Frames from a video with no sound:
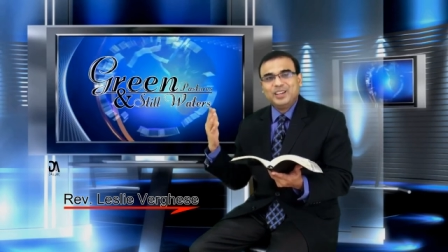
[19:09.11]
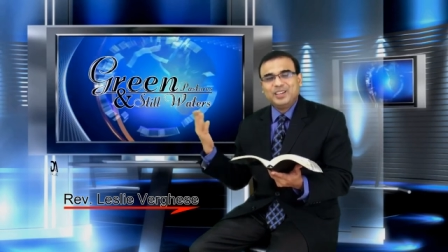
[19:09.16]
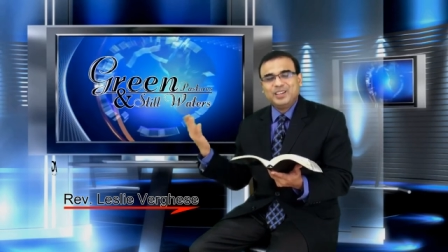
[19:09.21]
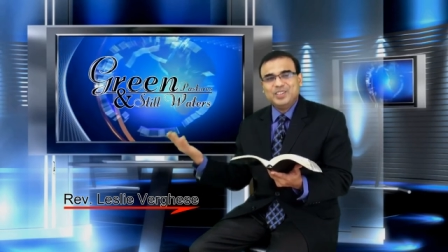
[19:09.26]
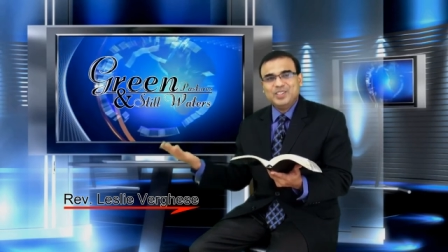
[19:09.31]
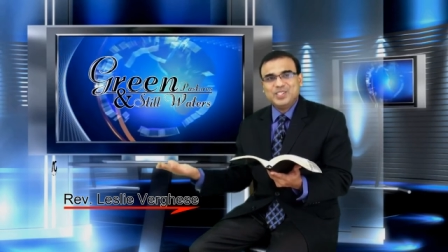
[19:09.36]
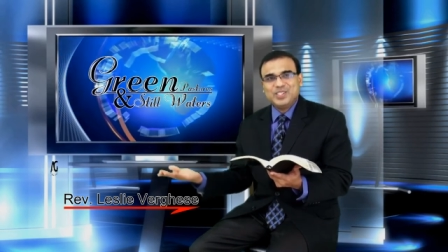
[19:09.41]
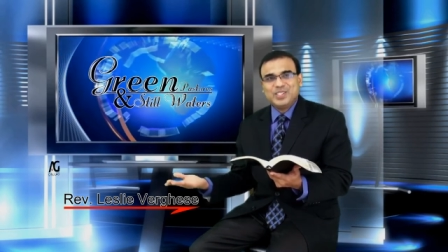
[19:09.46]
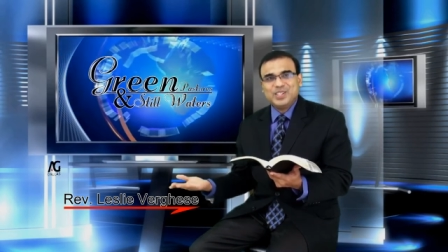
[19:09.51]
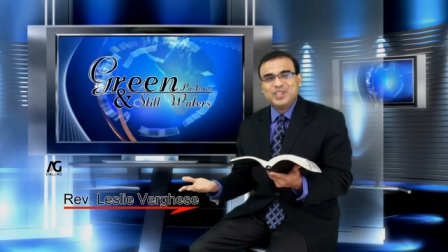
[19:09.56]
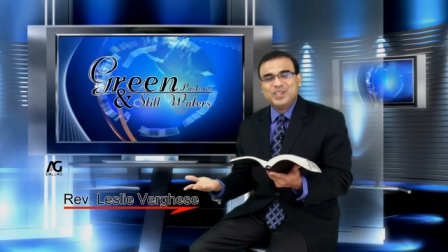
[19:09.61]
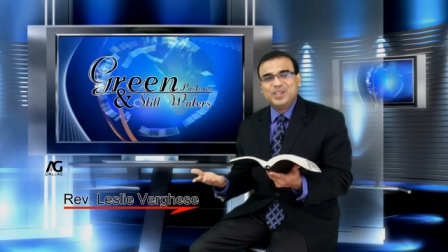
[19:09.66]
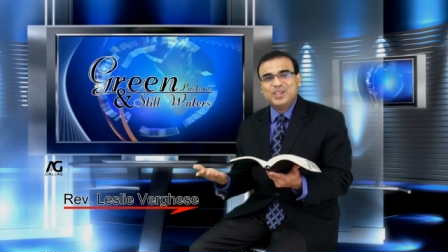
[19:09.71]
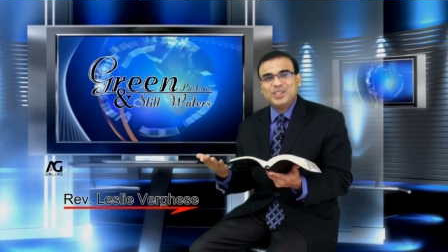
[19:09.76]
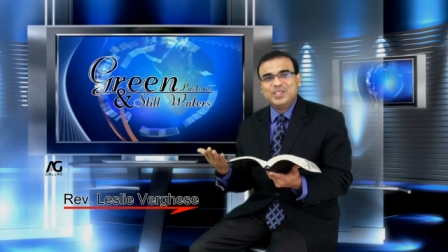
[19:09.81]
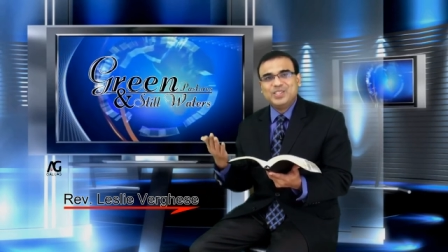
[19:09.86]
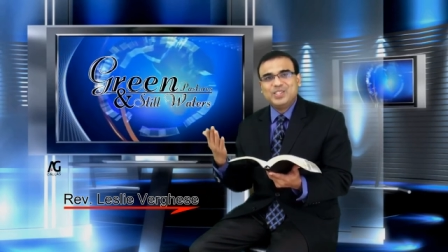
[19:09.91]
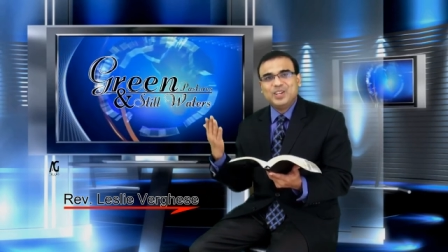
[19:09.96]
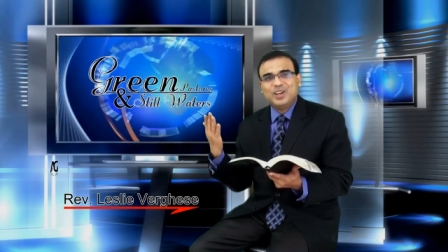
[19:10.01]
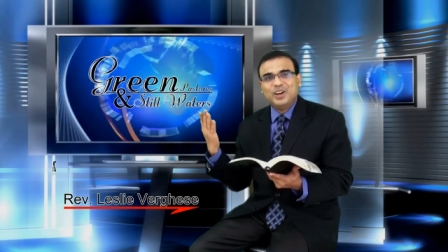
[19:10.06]

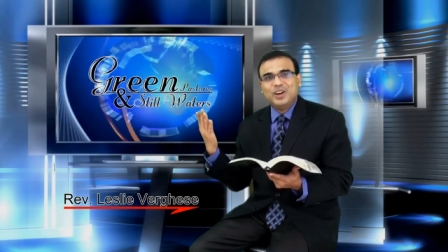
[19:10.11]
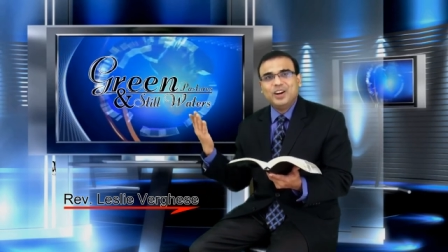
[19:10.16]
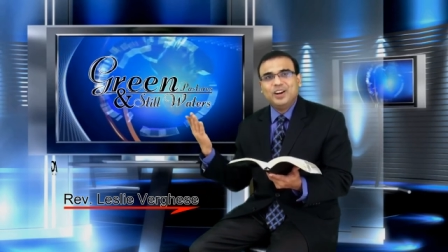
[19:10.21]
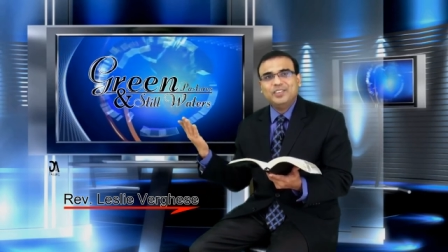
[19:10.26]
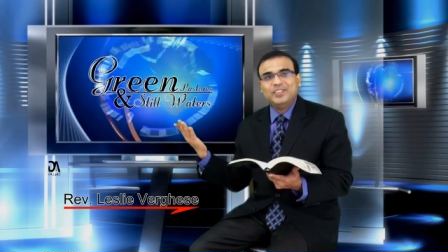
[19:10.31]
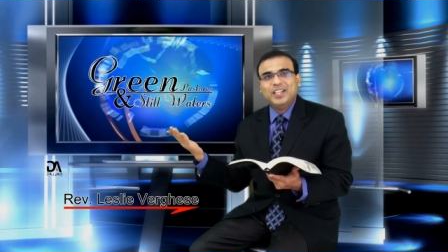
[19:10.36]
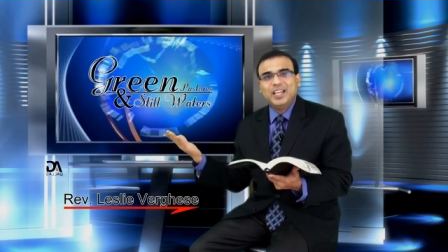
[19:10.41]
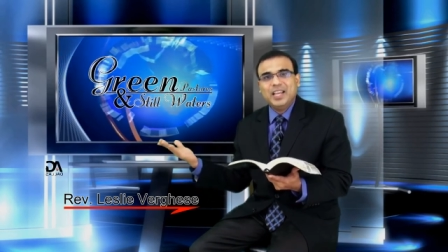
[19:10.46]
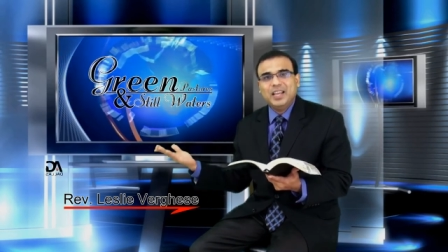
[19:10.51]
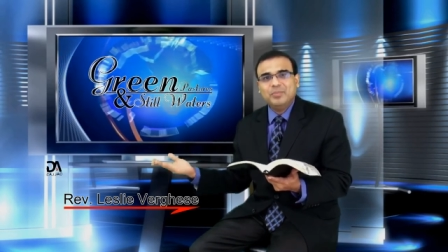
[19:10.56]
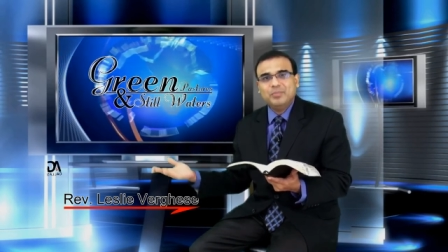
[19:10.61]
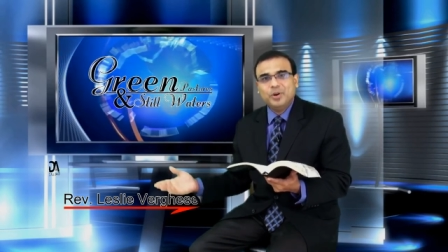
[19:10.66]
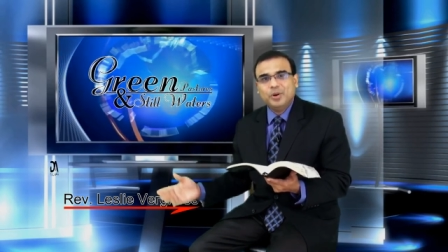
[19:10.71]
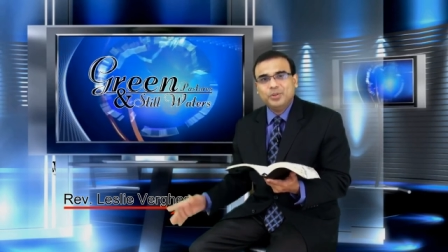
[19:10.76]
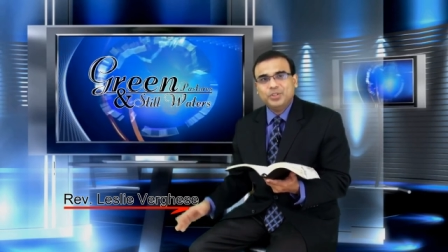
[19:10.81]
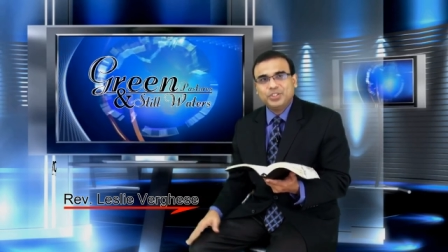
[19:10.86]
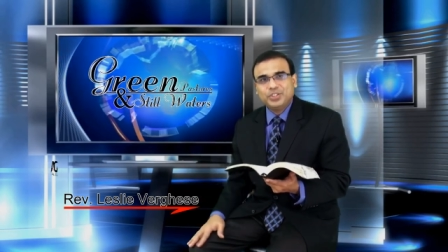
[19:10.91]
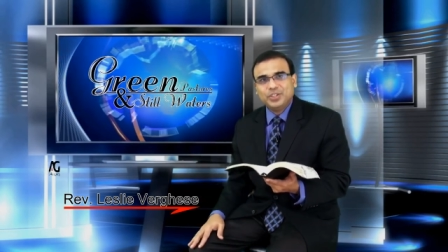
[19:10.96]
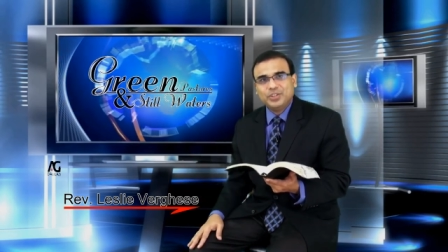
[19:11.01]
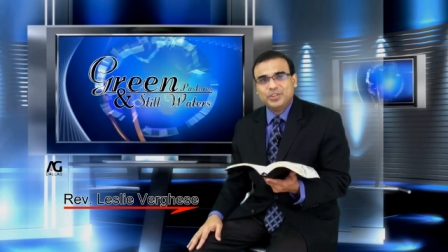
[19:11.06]
concerns or the
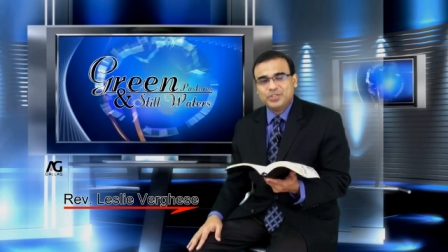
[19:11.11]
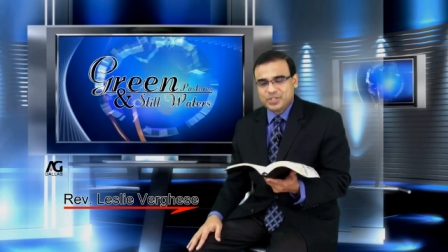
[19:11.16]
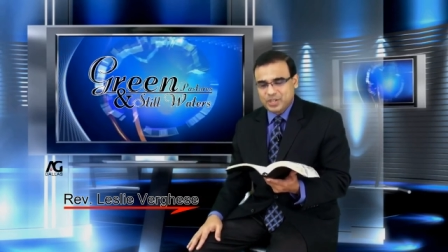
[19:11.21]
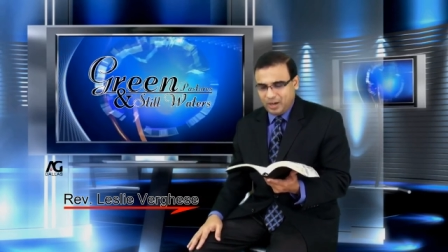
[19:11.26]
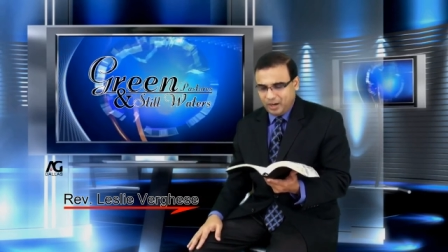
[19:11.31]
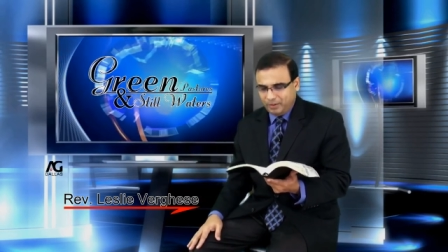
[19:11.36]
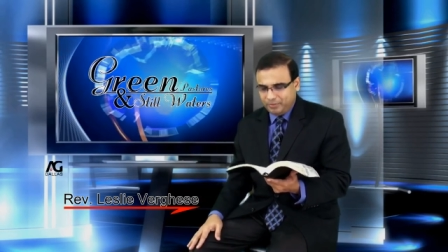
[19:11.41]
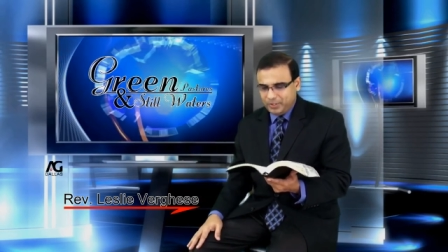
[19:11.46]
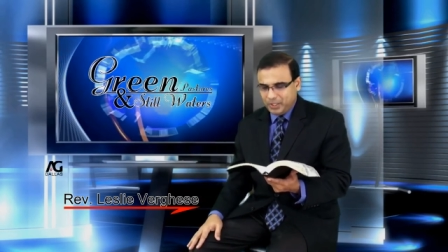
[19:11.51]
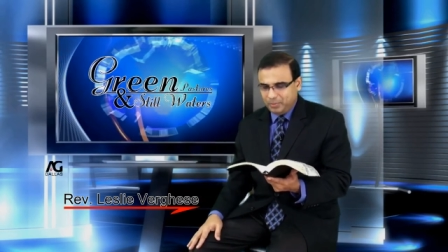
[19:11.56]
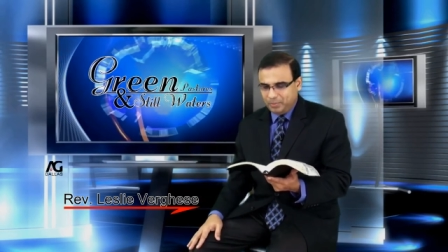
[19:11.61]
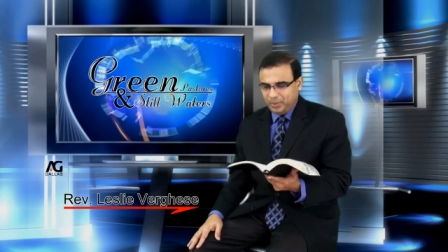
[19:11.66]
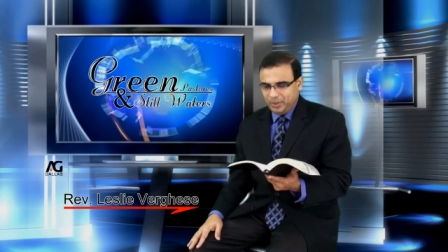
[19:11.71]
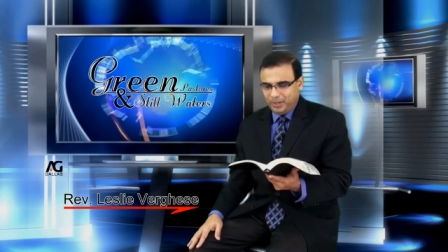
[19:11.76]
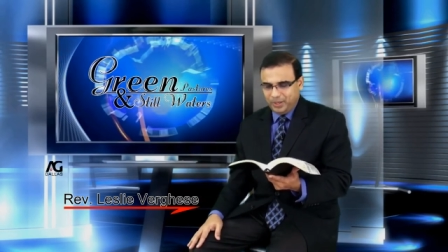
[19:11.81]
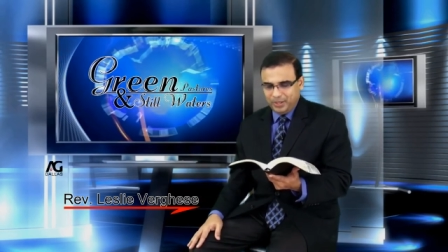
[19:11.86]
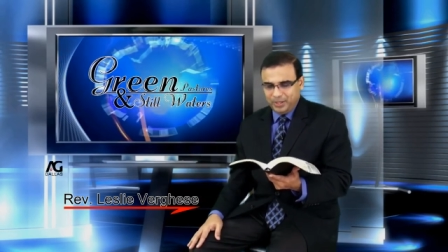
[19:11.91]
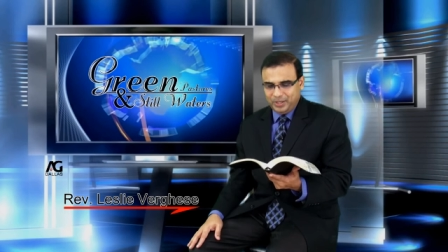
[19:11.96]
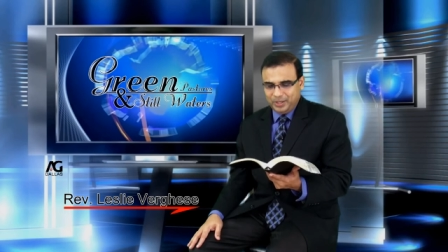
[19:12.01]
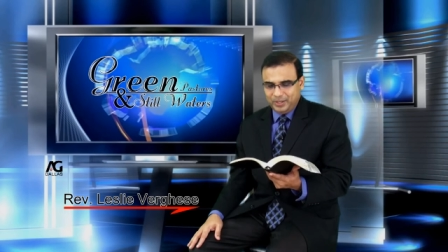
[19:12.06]
emotions of your
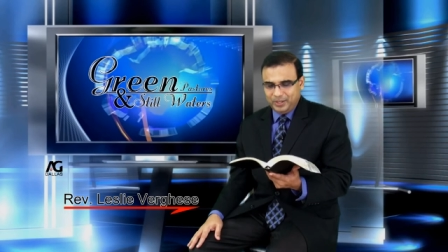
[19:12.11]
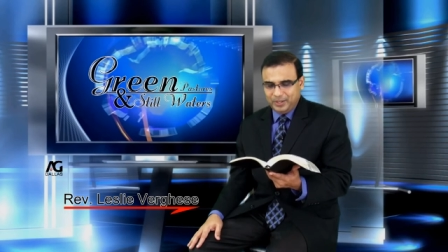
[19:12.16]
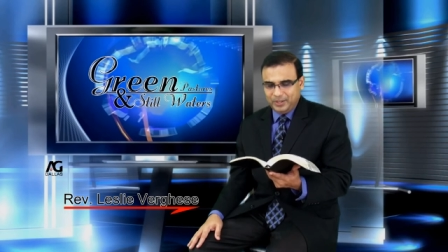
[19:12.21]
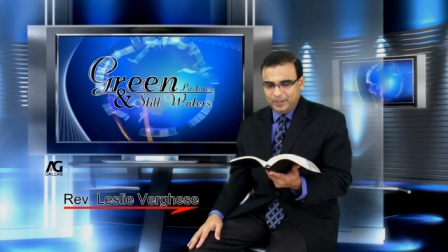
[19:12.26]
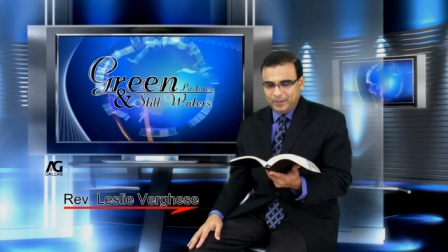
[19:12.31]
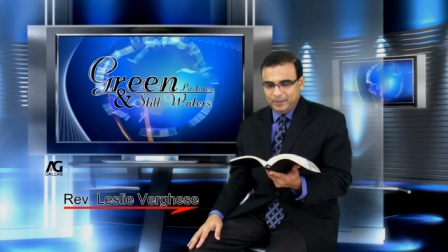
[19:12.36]
partner.